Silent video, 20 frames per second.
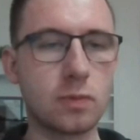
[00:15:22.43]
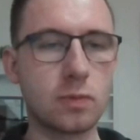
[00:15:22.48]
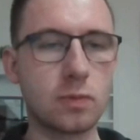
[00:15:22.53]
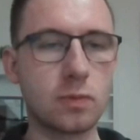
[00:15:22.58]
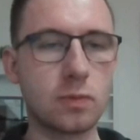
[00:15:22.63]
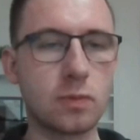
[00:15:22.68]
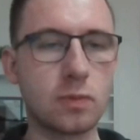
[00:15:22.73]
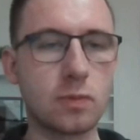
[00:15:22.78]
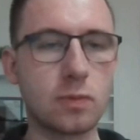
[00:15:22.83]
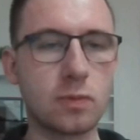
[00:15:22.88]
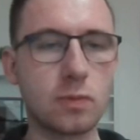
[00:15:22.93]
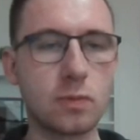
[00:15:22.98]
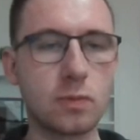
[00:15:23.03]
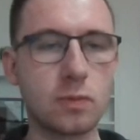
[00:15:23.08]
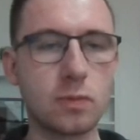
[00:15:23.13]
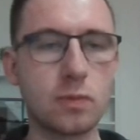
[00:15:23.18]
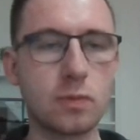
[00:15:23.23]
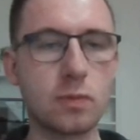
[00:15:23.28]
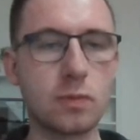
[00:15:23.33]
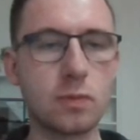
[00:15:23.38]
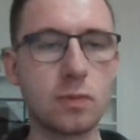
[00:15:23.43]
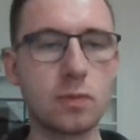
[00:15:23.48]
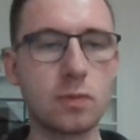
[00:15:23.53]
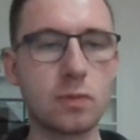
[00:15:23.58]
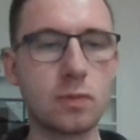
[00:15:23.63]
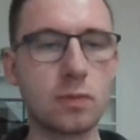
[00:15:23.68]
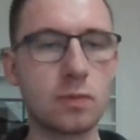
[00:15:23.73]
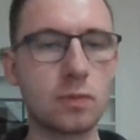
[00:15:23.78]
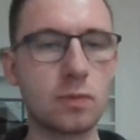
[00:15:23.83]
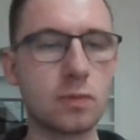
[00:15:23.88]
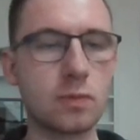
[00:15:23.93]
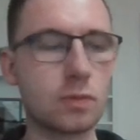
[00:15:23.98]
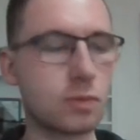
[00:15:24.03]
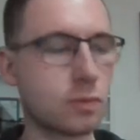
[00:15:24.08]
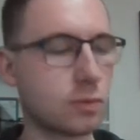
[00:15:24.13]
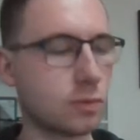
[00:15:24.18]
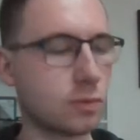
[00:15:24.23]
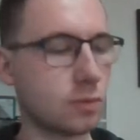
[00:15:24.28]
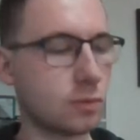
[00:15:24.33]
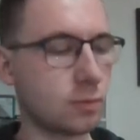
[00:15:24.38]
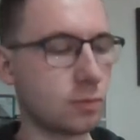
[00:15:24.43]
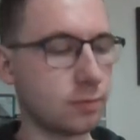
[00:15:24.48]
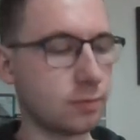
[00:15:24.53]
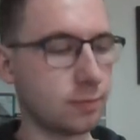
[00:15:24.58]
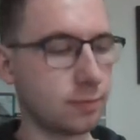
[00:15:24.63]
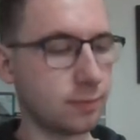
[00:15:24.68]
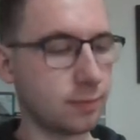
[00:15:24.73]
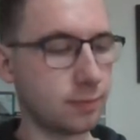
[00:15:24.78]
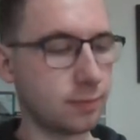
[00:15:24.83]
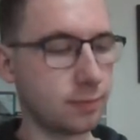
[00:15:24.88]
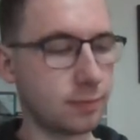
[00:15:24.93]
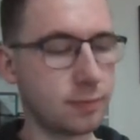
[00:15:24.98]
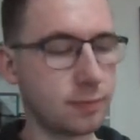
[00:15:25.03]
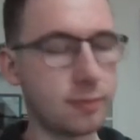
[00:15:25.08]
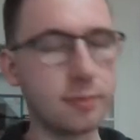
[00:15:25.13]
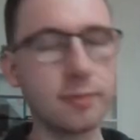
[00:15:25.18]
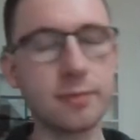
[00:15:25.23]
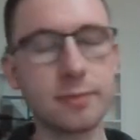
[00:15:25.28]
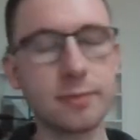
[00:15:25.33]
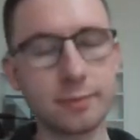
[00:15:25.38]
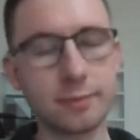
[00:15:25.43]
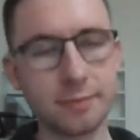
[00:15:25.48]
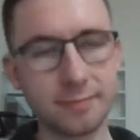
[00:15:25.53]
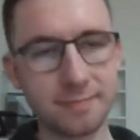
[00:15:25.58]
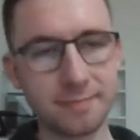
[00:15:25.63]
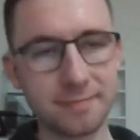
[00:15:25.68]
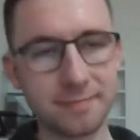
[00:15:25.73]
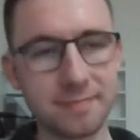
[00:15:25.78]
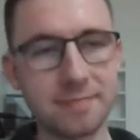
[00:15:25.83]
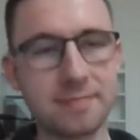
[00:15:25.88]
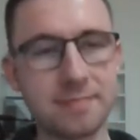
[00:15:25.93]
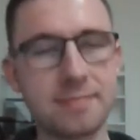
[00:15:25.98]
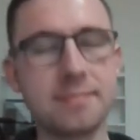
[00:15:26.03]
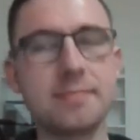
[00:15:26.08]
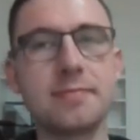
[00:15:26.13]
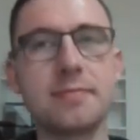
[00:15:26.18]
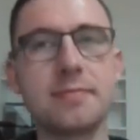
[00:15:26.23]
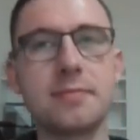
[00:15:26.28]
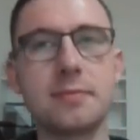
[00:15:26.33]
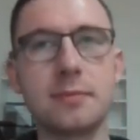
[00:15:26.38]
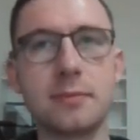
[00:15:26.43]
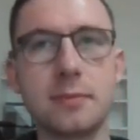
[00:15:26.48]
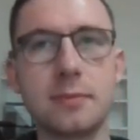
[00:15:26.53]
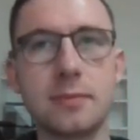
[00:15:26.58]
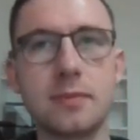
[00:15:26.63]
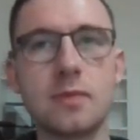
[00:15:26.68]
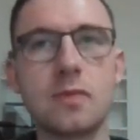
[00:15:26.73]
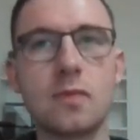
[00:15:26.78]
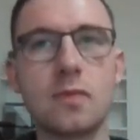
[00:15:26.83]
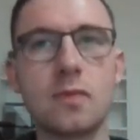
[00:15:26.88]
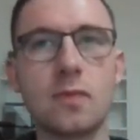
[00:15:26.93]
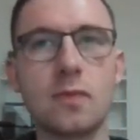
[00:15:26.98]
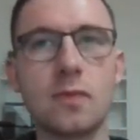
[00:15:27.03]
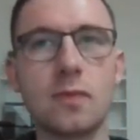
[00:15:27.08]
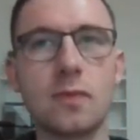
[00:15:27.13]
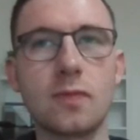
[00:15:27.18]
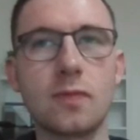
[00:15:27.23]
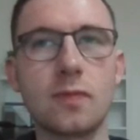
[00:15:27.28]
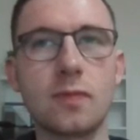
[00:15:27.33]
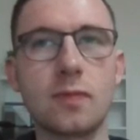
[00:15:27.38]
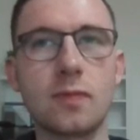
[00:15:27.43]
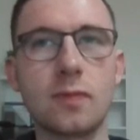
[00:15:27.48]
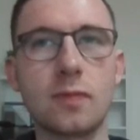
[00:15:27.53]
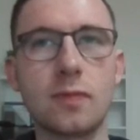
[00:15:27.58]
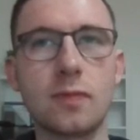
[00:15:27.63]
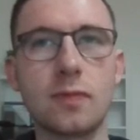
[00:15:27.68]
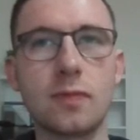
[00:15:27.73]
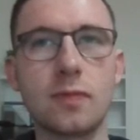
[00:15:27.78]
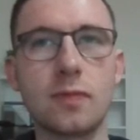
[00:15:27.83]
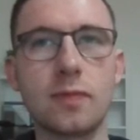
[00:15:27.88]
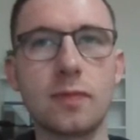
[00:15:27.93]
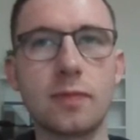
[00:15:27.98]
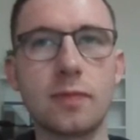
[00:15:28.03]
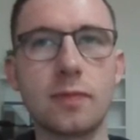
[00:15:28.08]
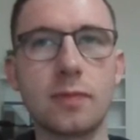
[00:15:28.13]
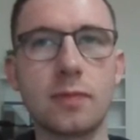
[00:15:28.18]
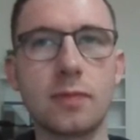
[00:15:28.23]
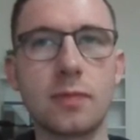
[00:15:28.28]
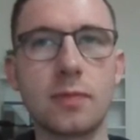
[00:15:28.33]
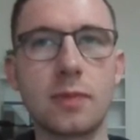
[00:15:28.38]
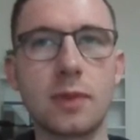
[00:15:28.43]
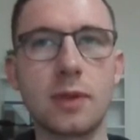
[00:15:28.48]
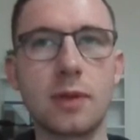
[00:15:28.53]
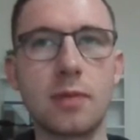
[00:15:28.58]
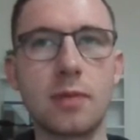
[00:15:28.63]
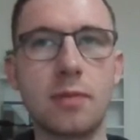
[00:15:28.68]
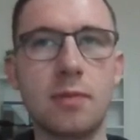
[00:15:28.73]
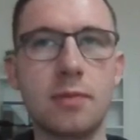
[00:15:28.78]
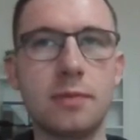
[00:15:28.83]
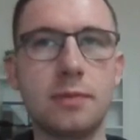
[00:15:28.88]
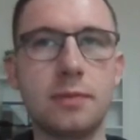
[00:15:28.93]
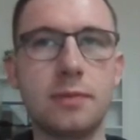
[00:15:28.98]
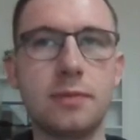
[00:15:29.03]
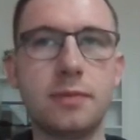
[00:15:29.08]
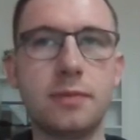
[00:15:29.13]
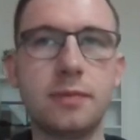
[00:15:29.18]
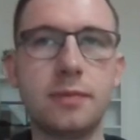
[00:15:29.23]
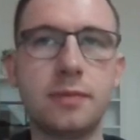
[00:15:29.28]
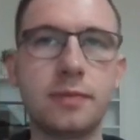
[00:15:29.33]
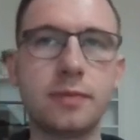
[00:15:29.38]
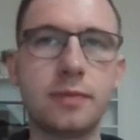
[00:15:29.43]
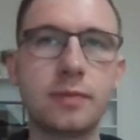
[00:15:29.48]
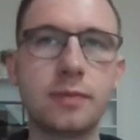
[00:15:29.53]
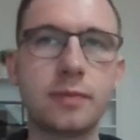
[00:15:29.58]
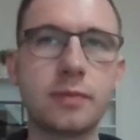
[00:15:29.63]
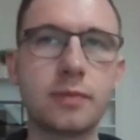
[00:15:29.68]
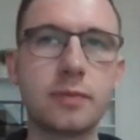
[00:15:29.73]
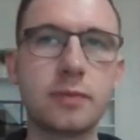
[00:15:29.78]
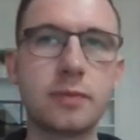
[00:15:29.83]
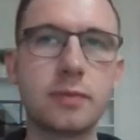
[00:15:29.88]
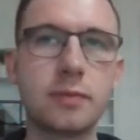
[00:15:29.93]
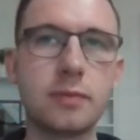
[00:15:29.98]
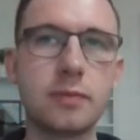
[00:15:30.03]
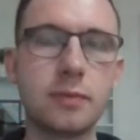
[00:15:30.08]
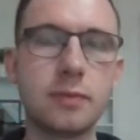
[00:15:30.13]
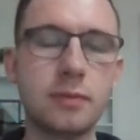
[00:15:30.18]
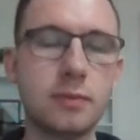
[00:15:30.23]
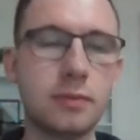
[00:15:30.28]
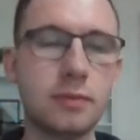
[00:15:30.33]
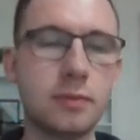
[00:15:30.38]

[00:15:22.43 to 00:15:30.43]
(silent)